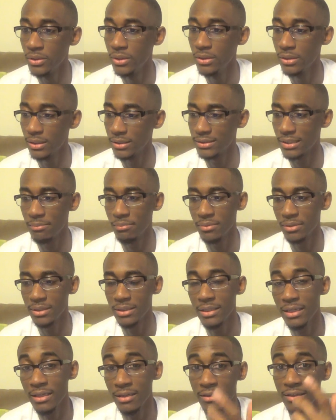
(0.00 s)
Because I remember
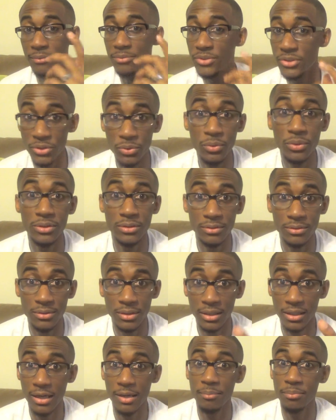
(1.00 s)
he ended up suing
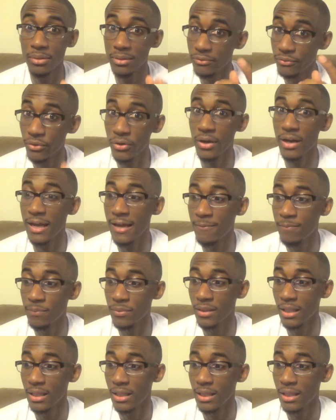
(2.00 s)
the company for that.